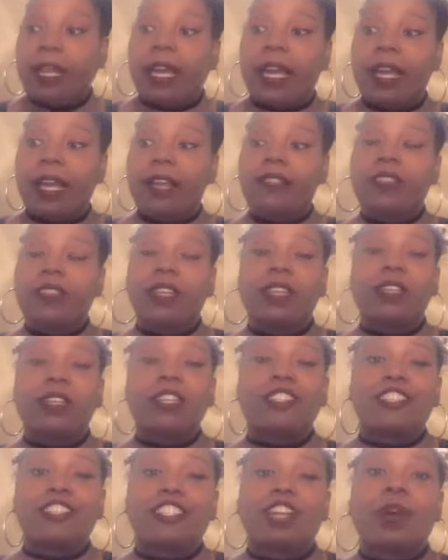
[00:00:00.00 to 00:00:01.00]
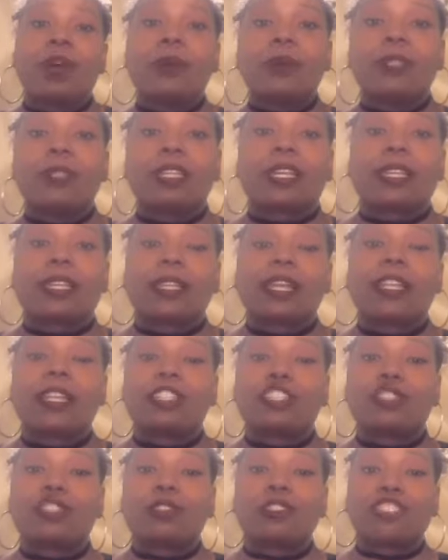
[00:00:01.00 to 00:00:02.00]
And then don't
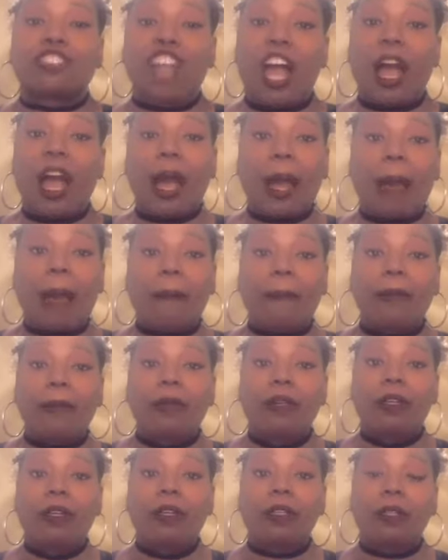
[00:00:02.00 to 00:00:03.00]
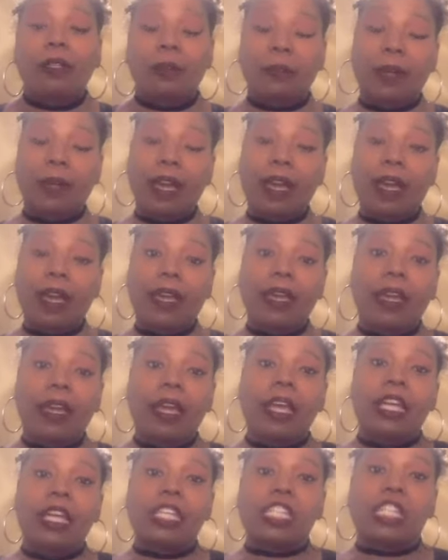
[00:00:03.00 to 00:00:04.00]
neglect your job. Okay.
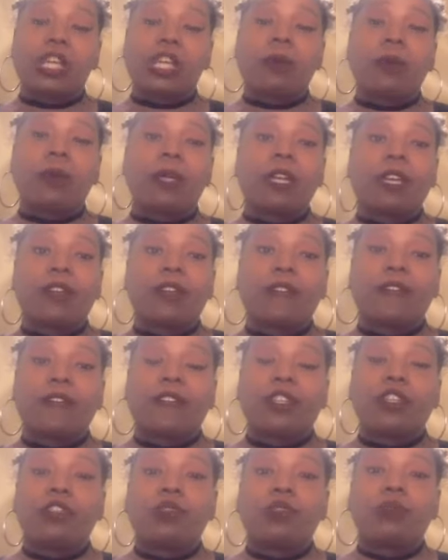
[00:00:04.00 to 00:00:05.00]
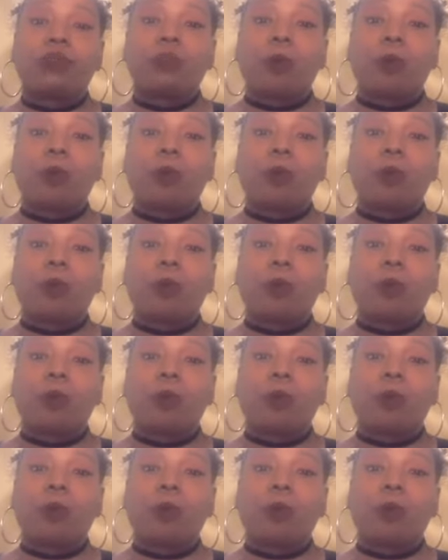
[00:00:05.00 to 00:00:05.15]
So if you